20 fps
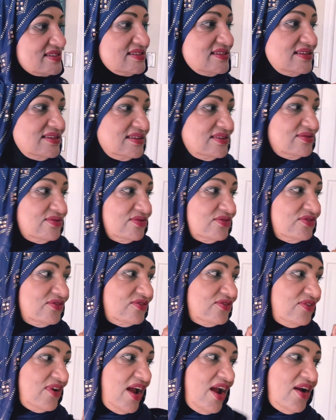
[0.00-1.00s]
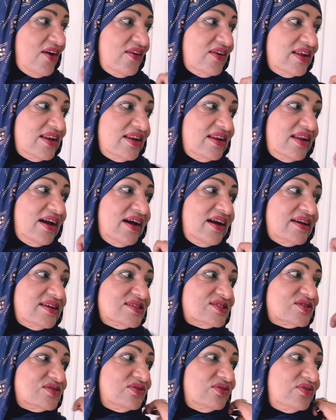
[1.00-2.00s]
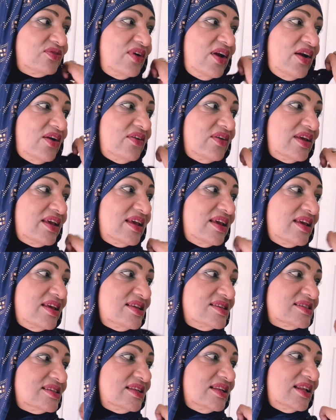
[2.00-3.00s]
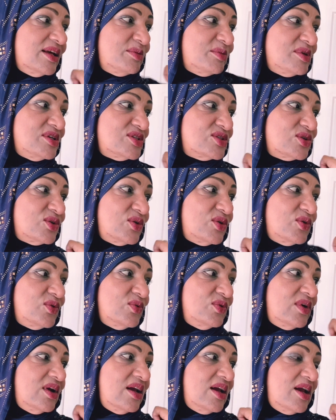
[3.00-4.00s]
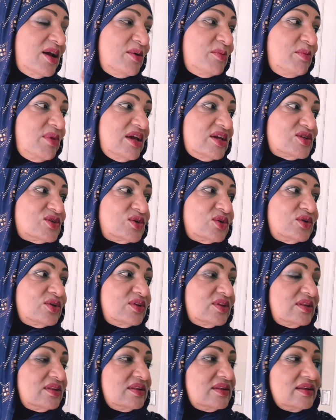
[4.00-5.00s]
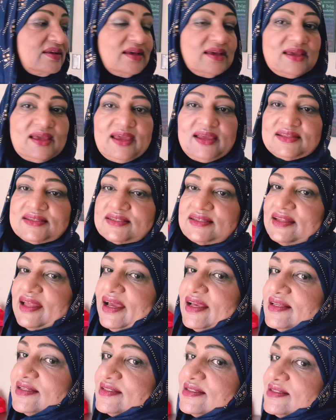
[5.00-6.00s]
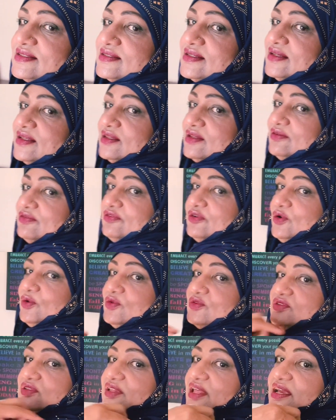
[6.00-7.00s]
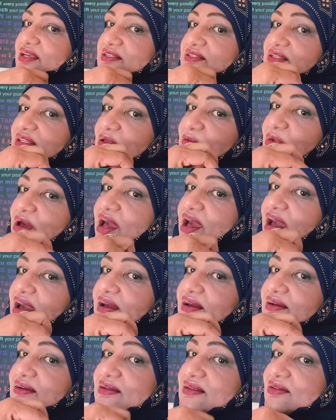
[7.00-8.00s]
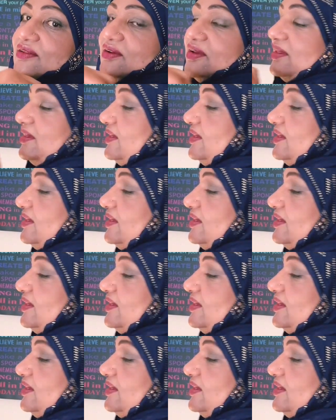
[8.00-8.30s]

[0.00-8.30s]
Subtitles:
very nice, very easy. Let me show you. Make sure it's nice. The fold's nice in the back. Look at